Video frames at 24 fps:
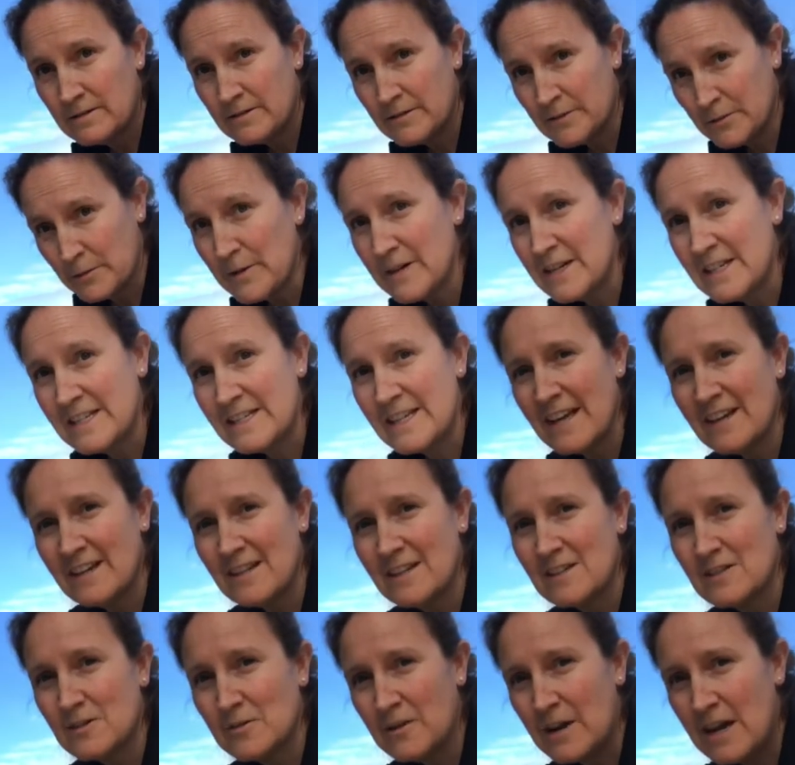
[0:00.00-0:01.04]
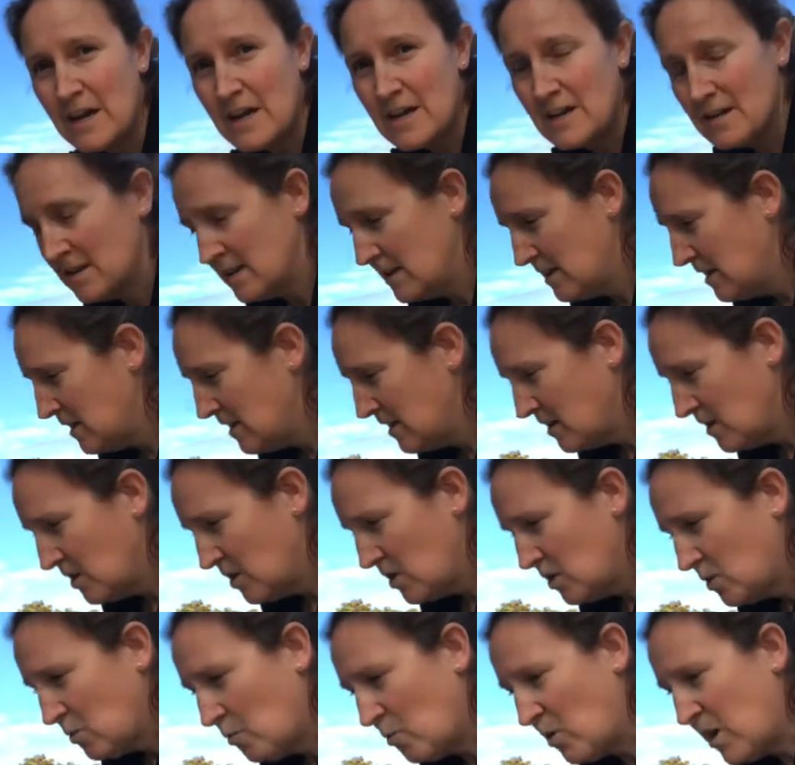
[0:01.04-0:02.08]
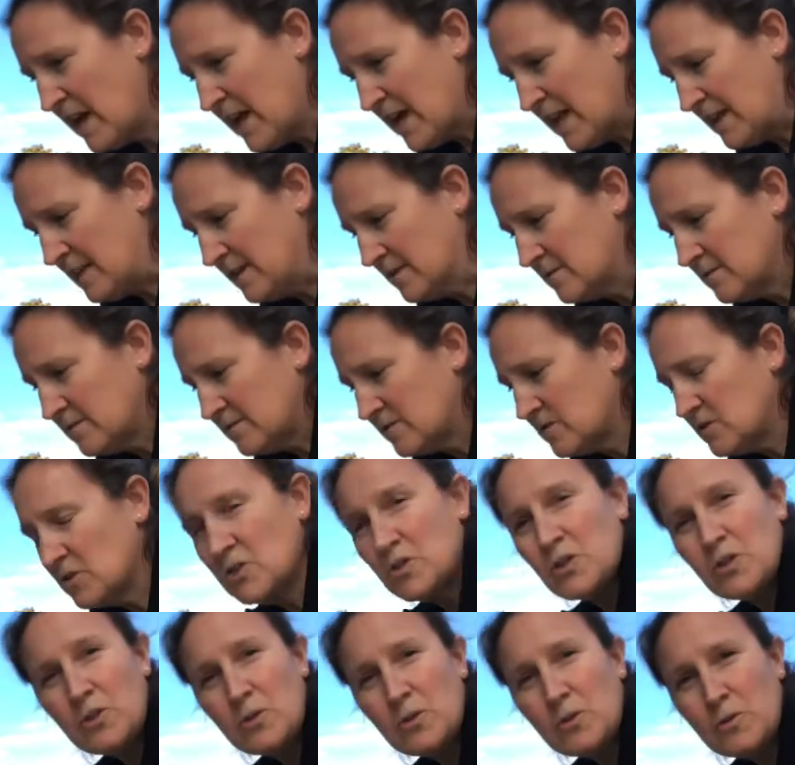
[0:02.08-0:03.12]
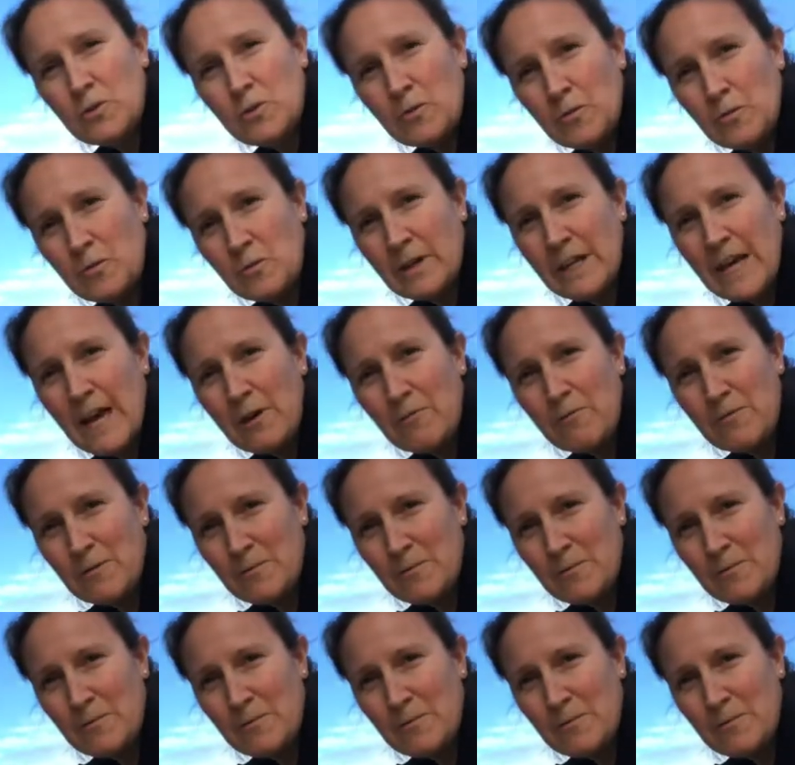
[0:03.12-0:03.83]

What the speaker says: 20 seconds, right? 1, 2, count with